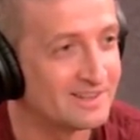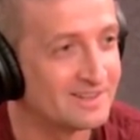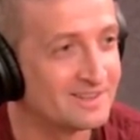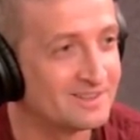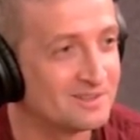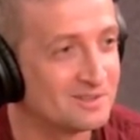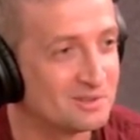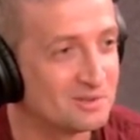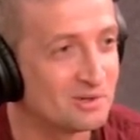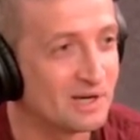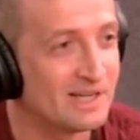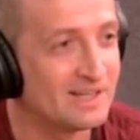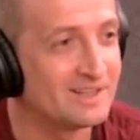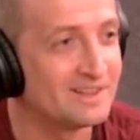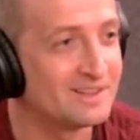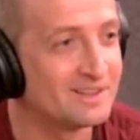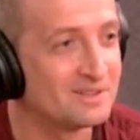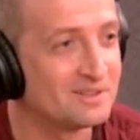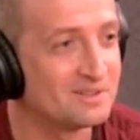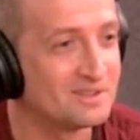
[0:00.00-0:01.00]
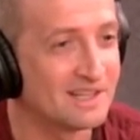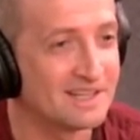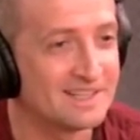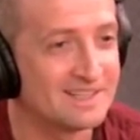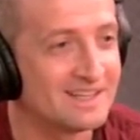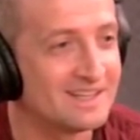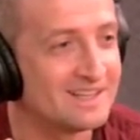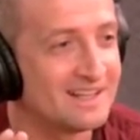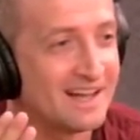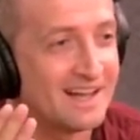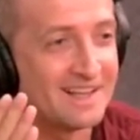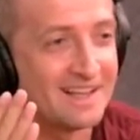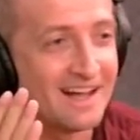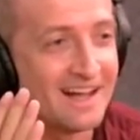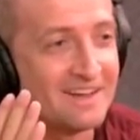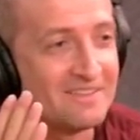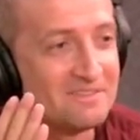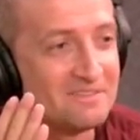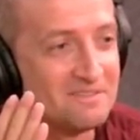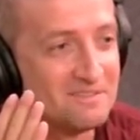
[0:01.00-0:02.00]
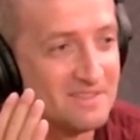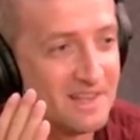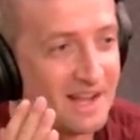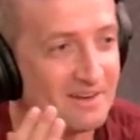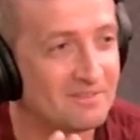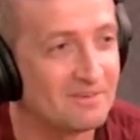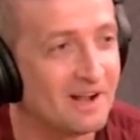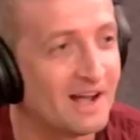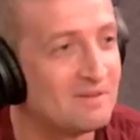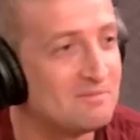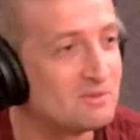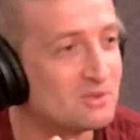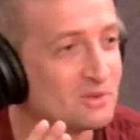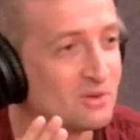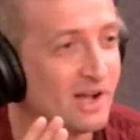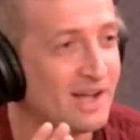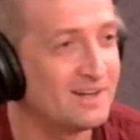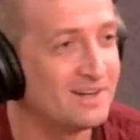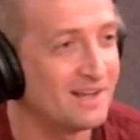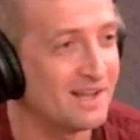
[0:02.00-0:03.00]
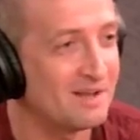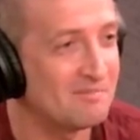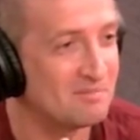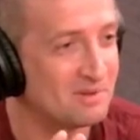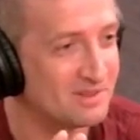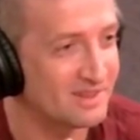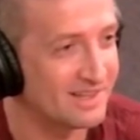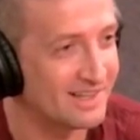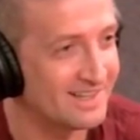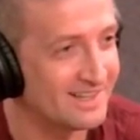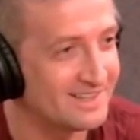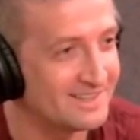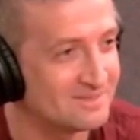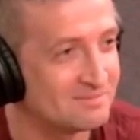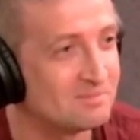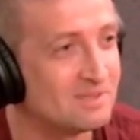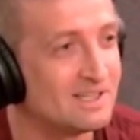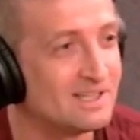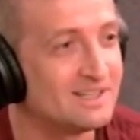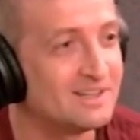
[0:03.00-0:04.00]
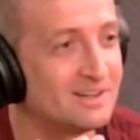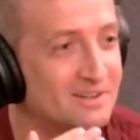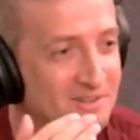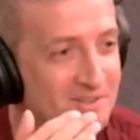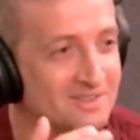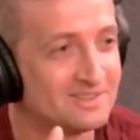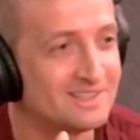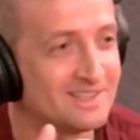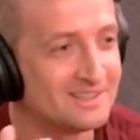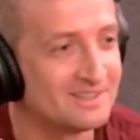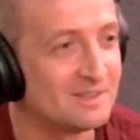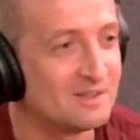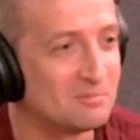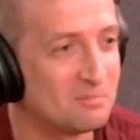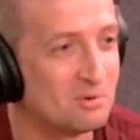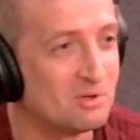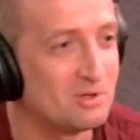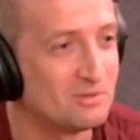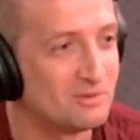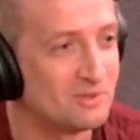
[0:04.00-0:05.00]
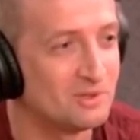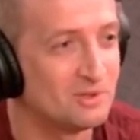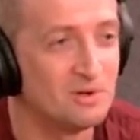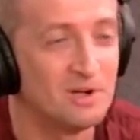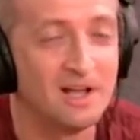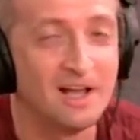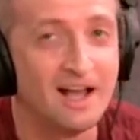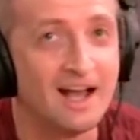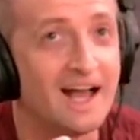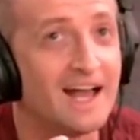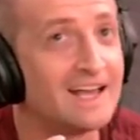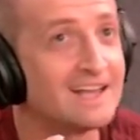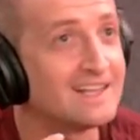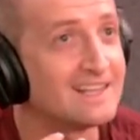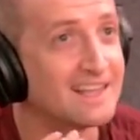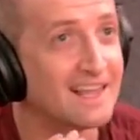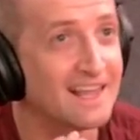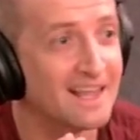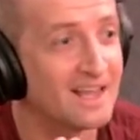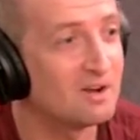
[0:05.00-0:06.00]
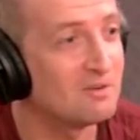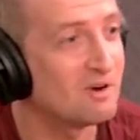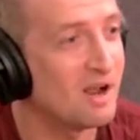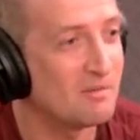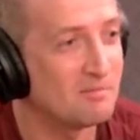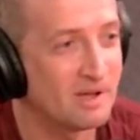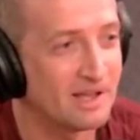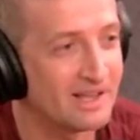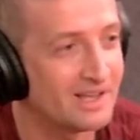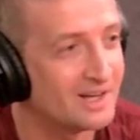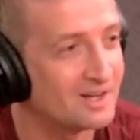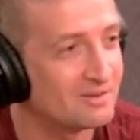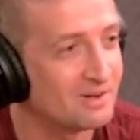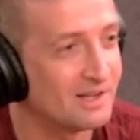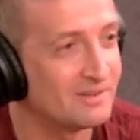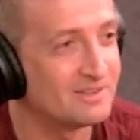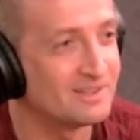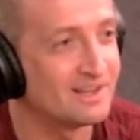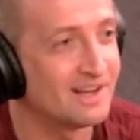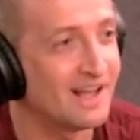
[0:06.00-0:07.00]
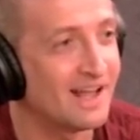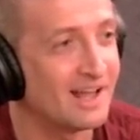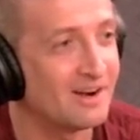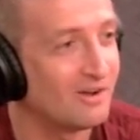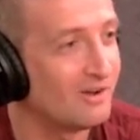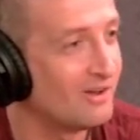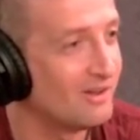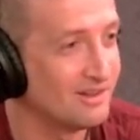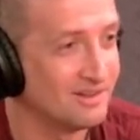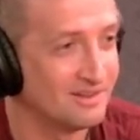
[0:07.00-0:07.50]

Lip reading: The strength, I'm trying to empathize, meaning understand another point of view. I can't wrap my head around it at all.